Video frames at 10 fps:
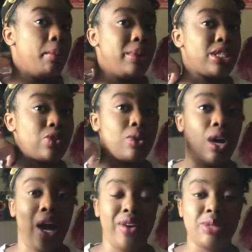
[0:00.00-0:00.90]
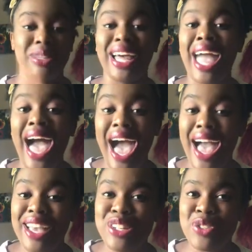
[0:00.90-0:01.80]
bitches will always be like,
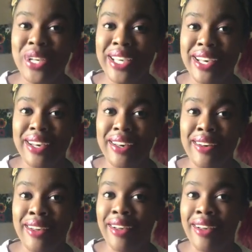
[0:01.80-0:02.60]
hi, Drea.